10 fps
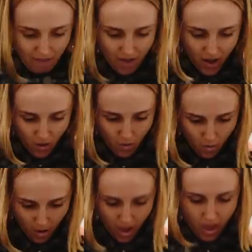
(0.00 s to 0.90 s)
very
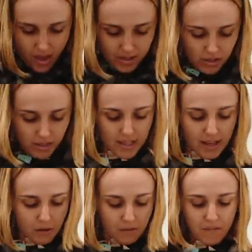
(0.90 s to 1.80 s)
cool. Looks
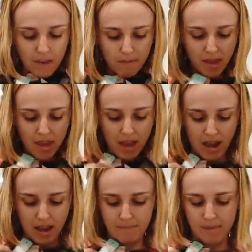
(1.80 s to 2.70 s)
like it'll fit me
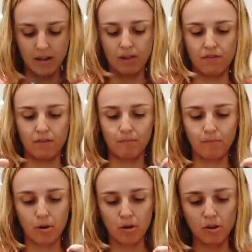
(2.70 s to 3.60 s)
and big enough for the
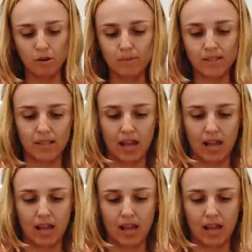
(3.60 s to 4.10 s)
boobs